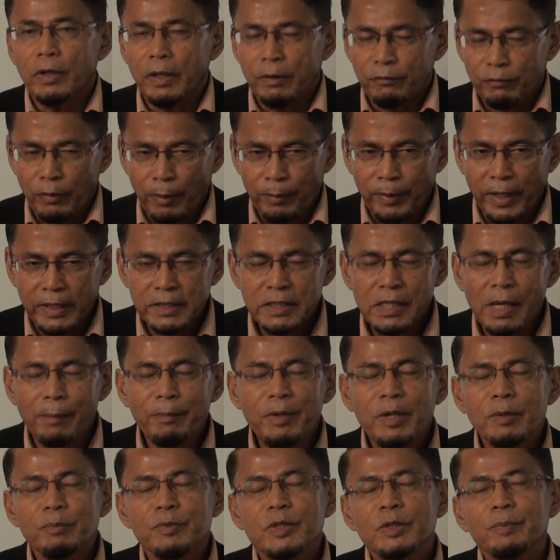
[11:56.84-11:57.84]
from the
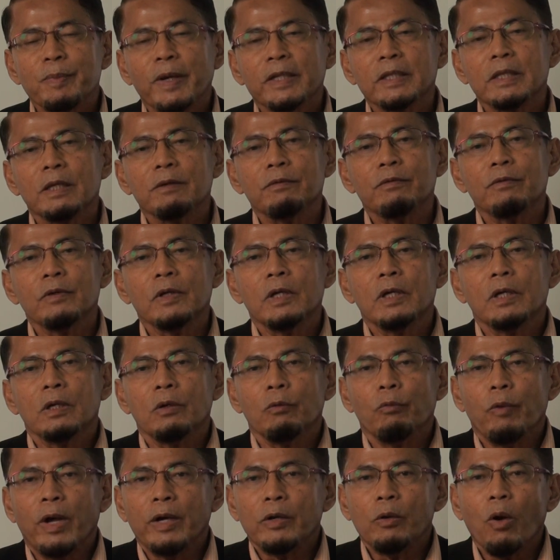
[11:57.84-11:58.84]
Islamic perspective,
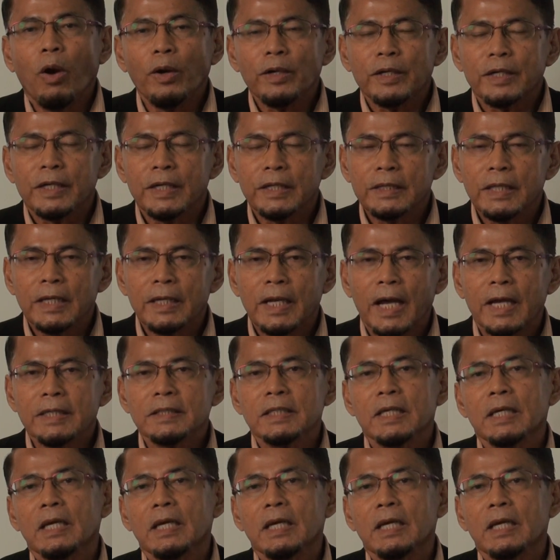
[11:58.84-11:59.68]
when God created us,